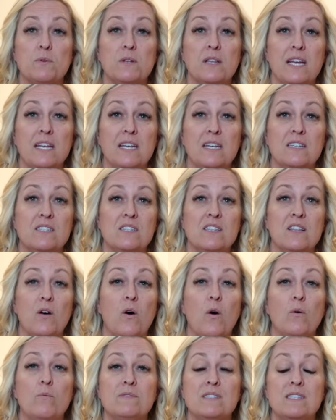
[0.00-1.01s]
related to the
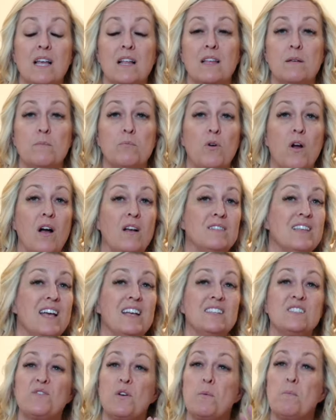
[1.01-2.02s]
home selling
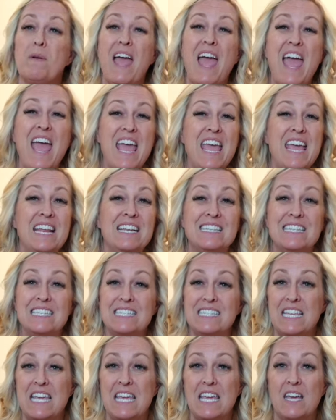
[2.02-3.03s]
process from A
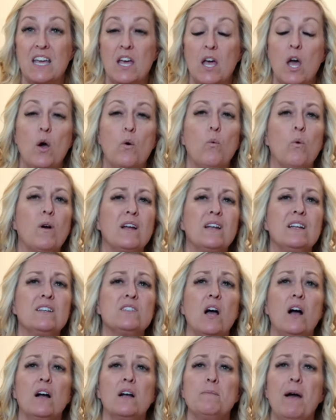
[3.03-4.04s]
to Z. We're going to
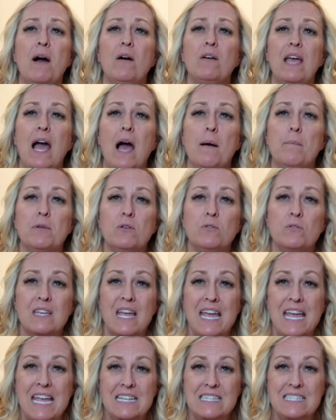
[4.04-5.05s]
talk about capital
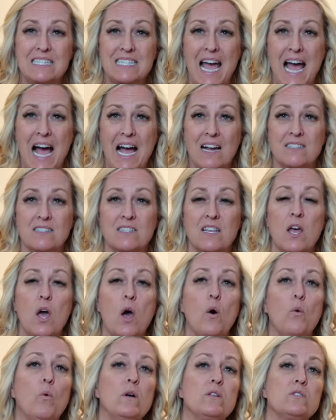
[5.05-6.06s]
gains tax,
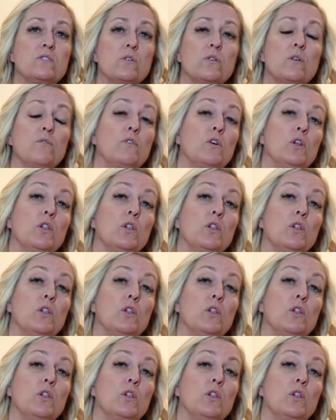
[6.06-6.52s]
what sort of